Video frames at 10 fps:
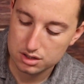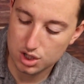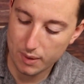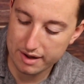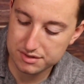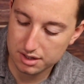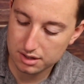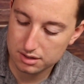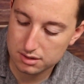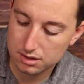go
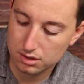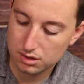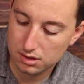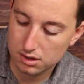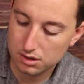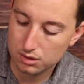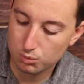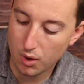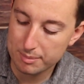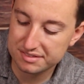after
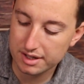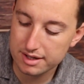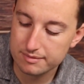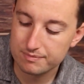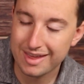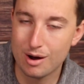website,